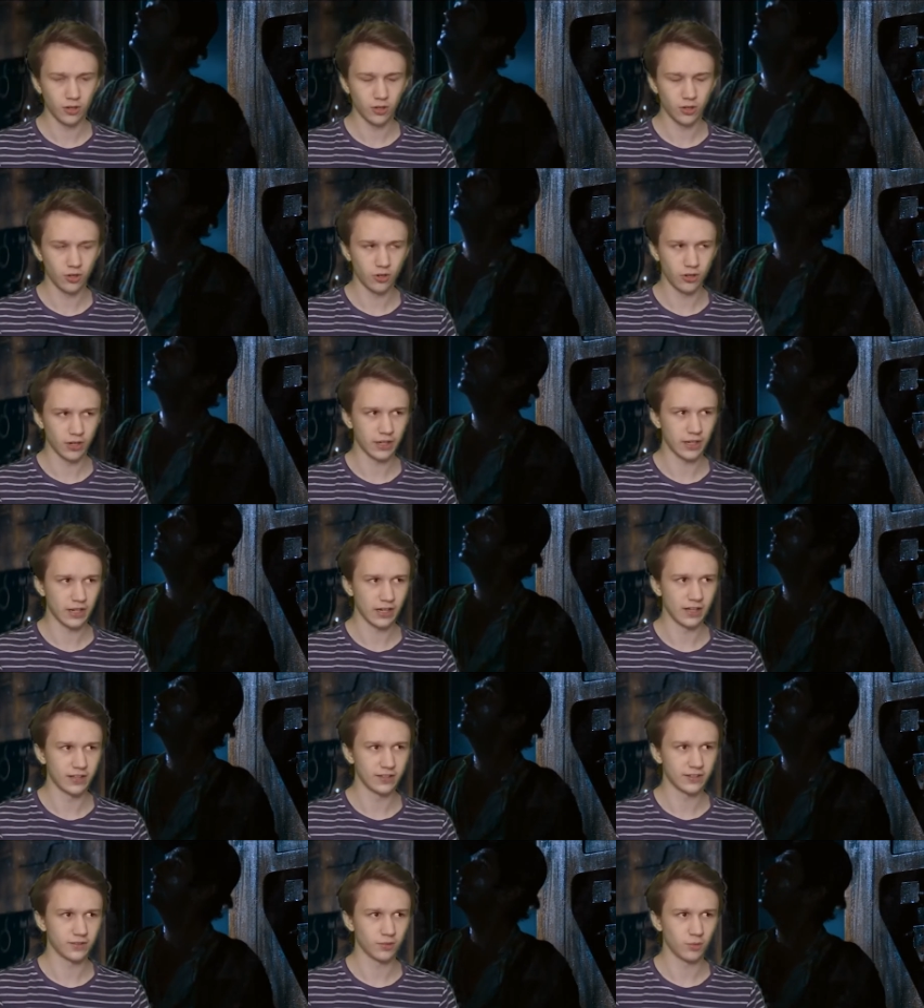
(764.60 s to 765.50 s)
Alright
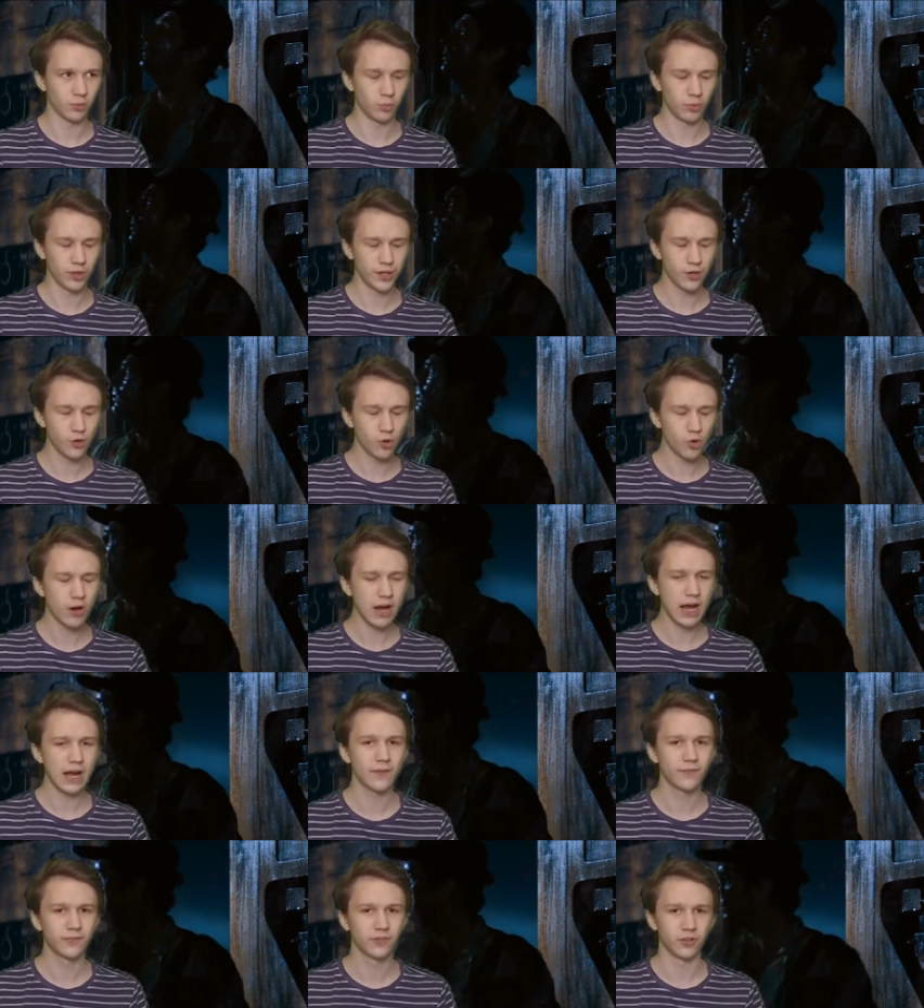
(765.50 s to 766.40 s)
guys, we all
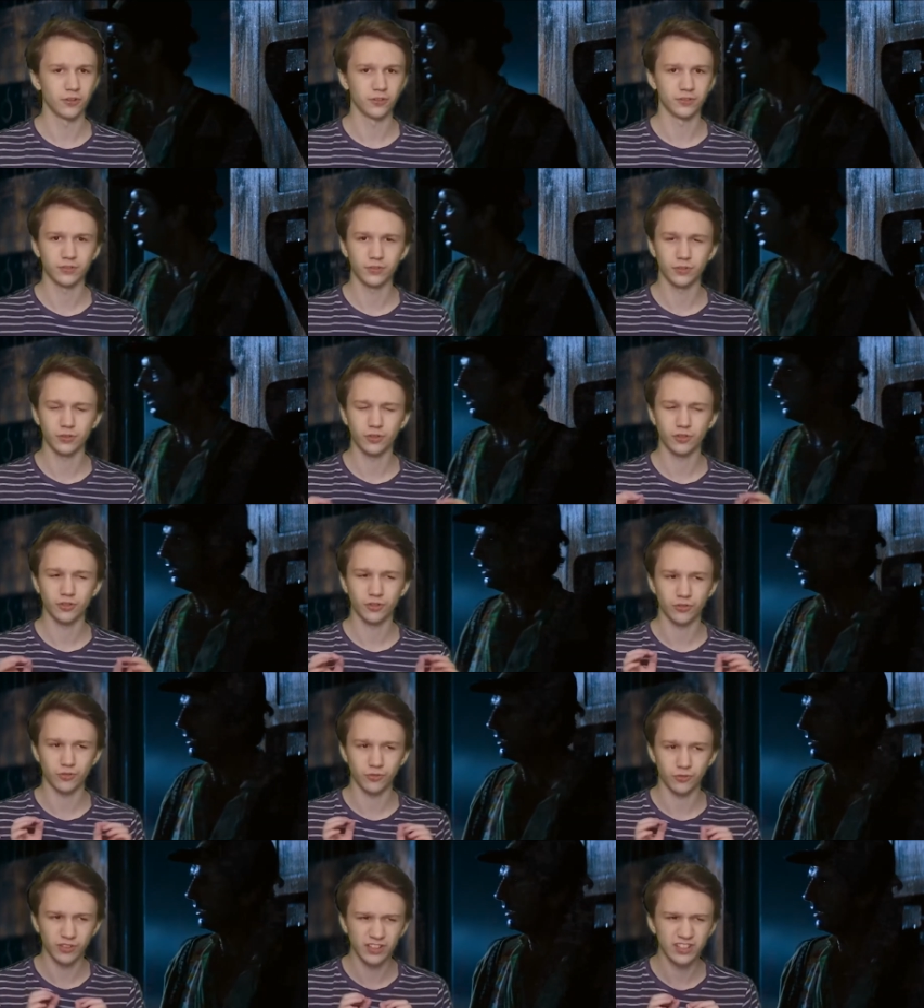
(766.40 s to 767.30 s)
have those
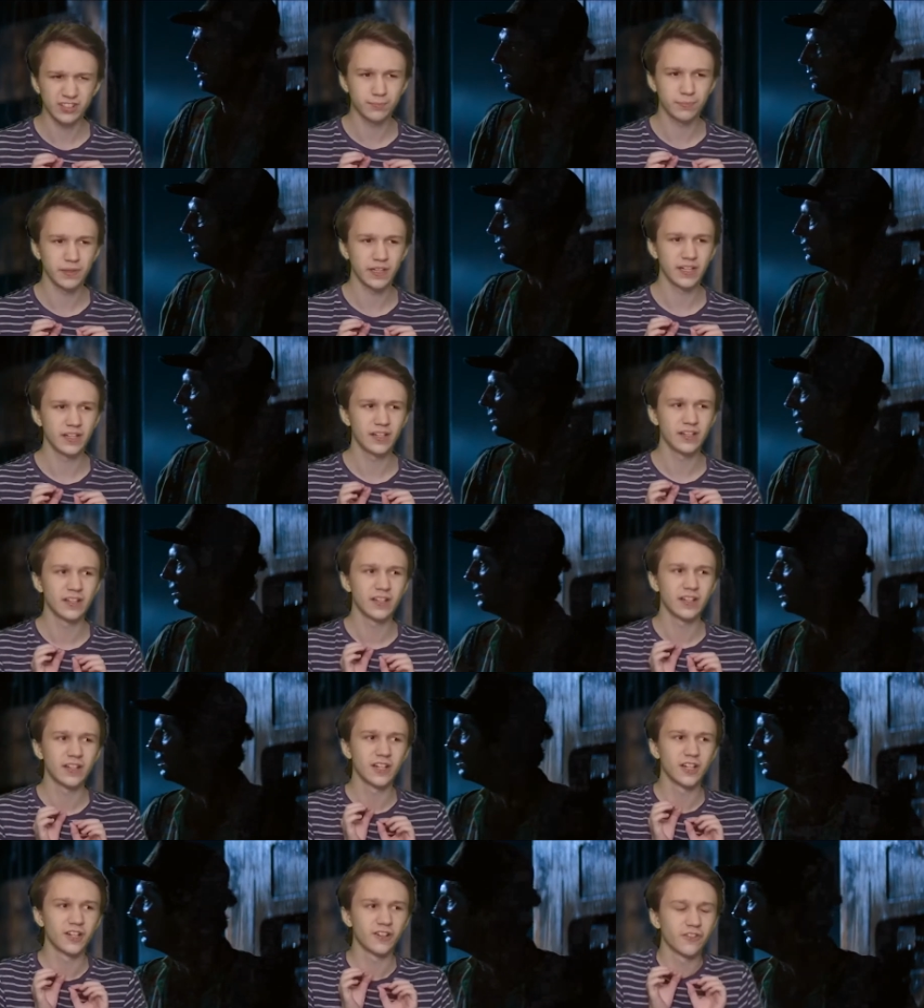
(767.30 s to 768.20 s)
crispy
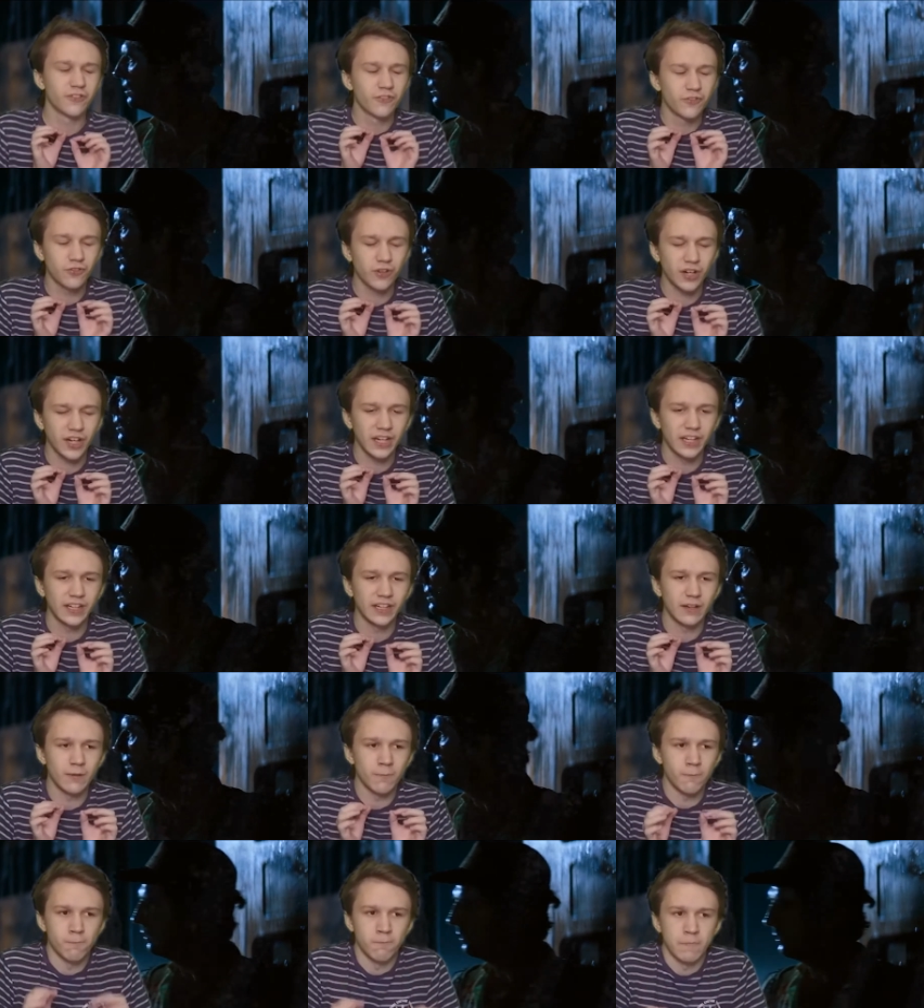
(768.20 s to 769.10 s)

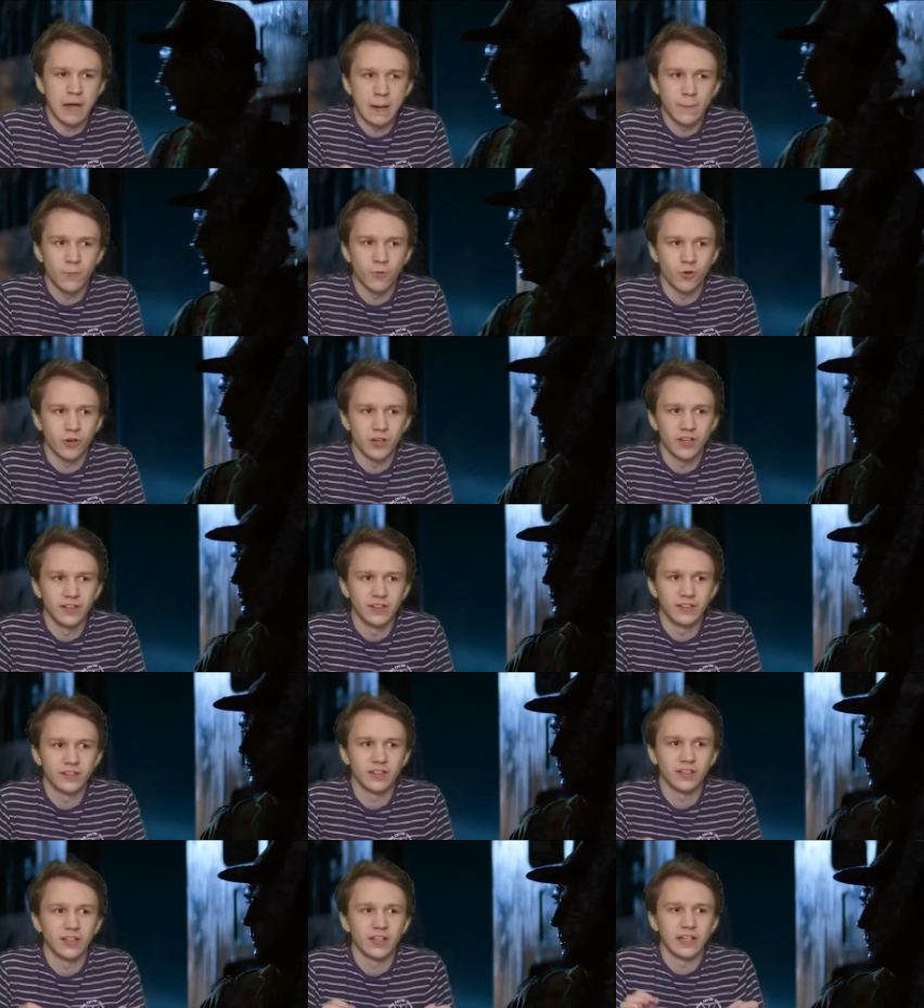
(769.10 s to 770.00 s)
freaking
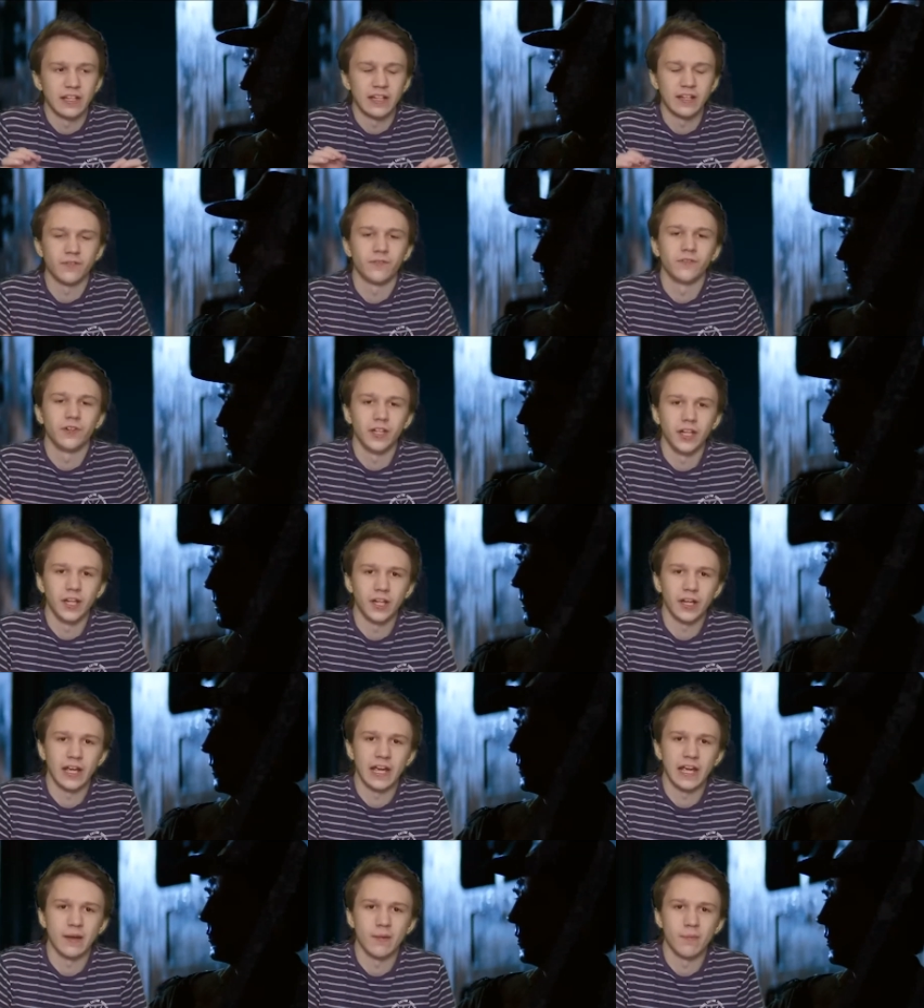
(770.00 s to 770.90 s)
memories in video
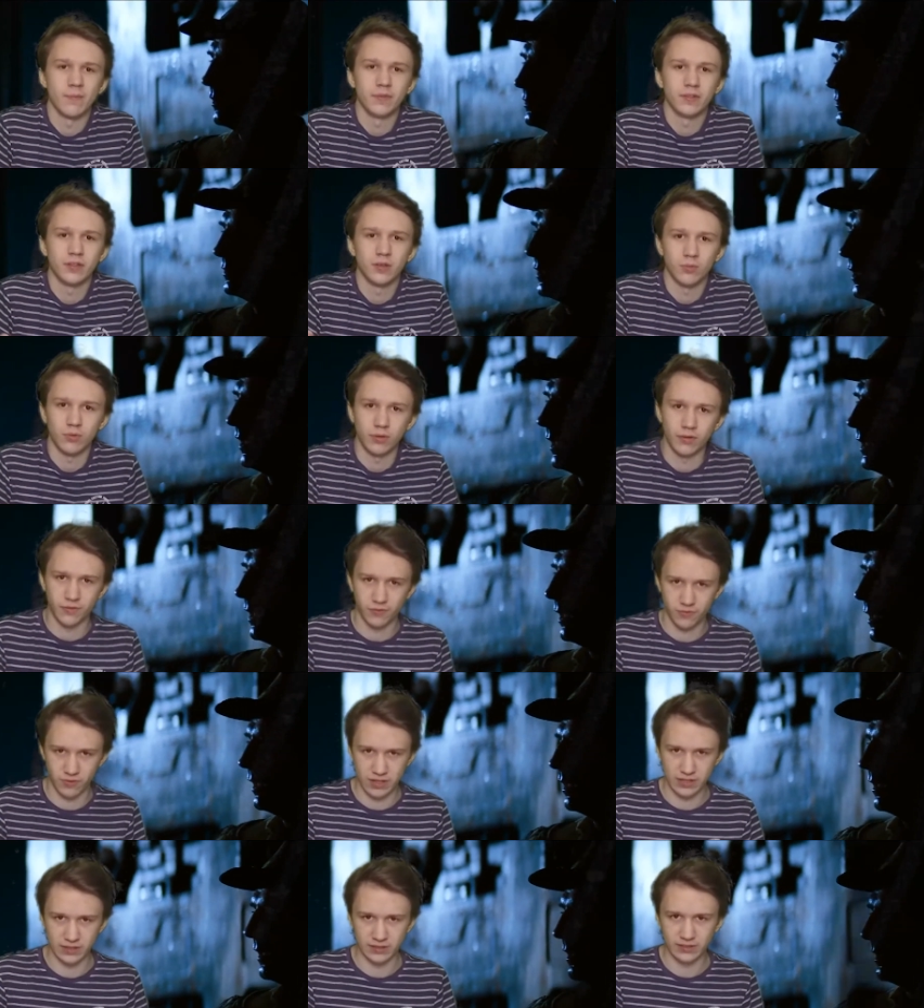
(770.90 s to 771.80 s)
games with
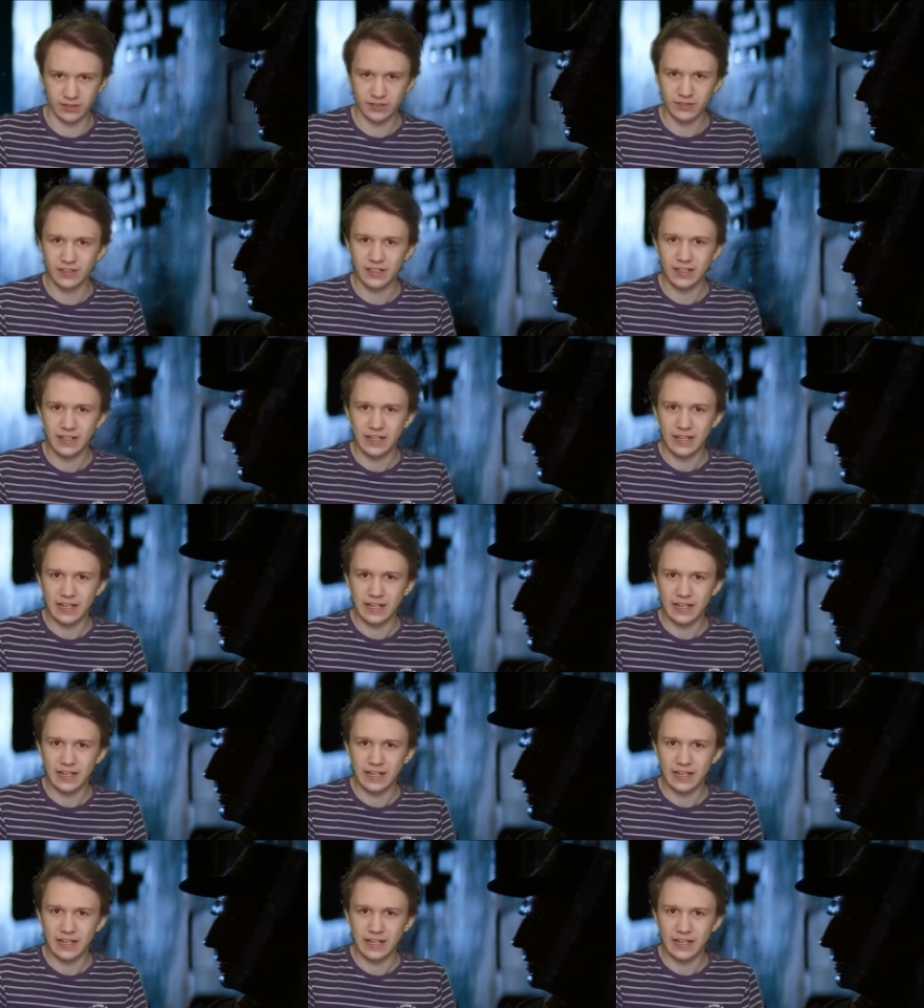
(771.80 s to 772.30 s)
friends.